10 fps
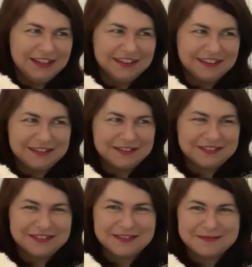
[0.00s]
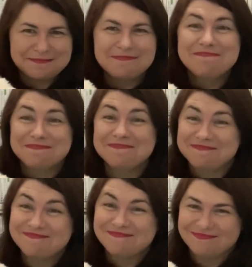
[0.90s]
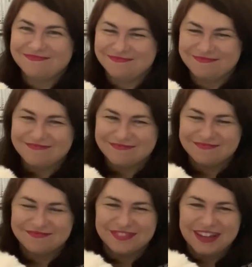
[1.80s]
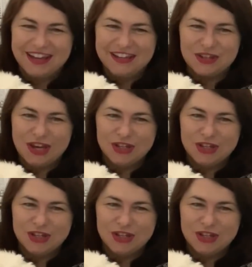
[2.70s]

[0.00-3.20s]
Inc. Yes, I saw that. He's closing the he, store.